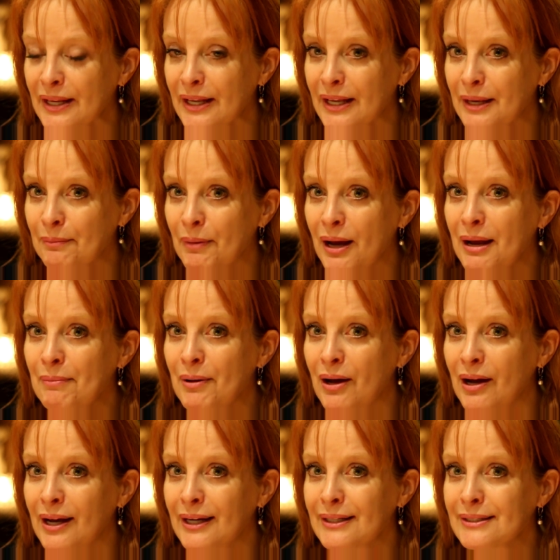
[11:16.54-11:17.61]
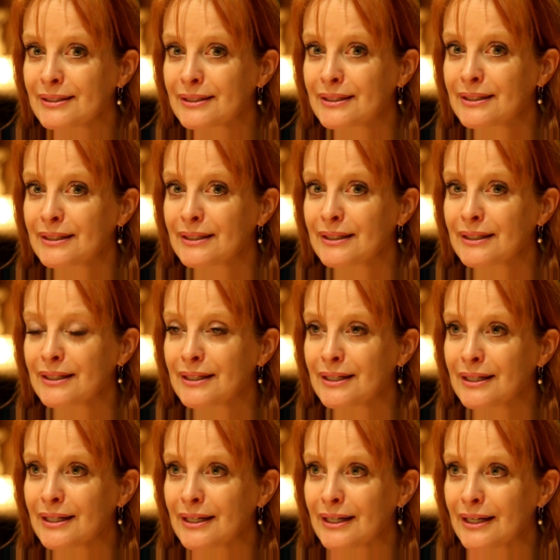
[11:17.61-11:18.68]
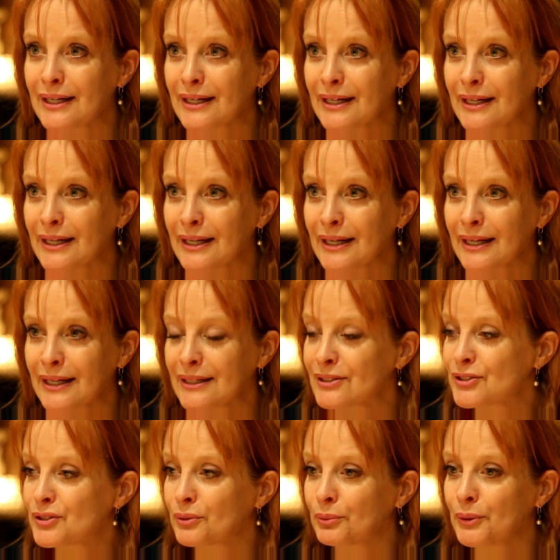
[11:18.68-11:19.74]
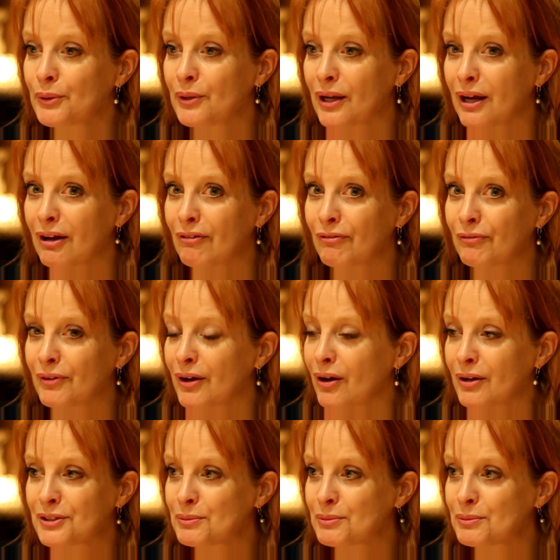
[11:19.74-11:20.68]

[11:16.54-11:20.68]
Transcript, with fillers: in my mind is the root of all